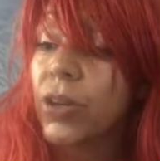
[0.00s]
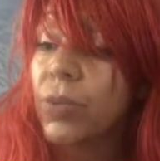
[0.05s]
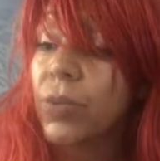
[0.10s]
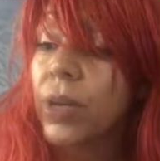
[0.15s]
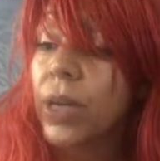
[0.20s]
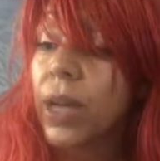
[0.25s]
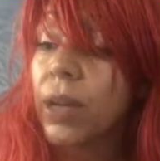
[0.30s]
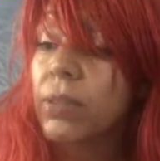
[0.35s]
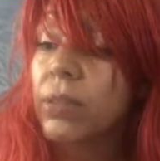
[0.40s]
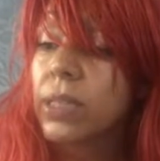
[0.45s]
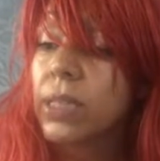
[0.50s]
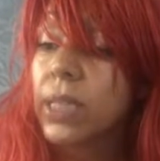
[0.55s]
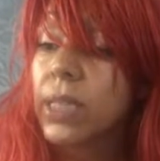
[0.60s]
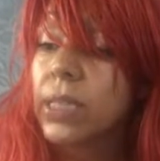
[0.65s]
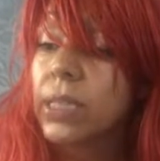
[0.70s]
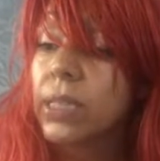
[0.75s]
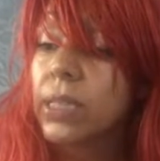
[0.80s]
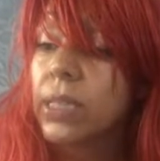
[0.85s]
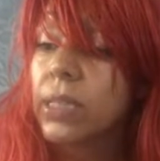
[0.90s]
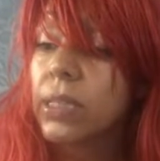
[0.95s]
to renounce
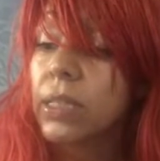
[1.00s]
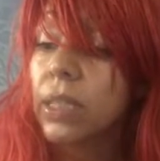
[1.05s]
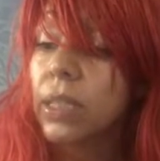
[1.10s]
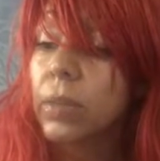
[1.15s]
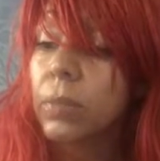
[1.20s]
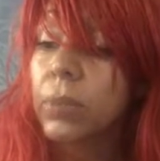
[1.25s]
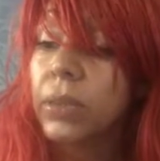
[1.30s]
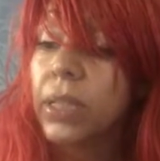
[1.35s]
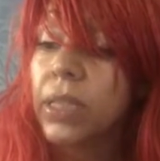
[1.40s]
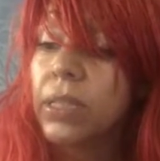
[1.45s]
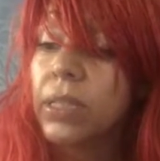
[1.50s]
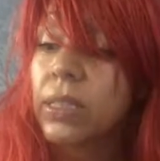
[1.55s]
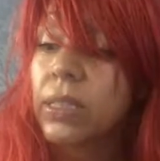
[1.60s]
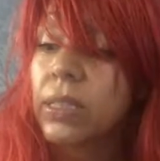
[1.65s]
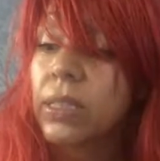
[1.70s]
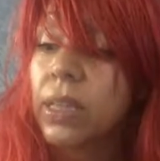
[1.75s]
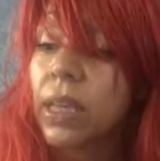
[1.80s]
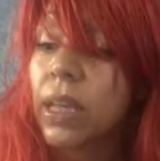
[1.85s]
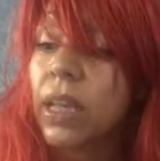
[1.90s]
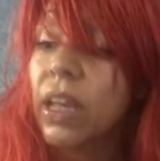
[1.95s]
laziness and
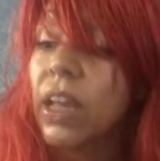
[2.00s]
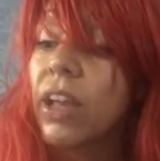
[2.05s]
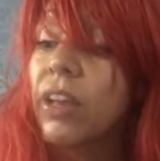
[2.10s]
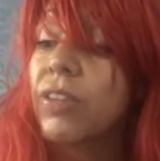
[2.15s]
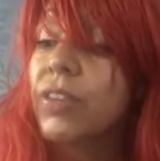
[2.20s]
complacency,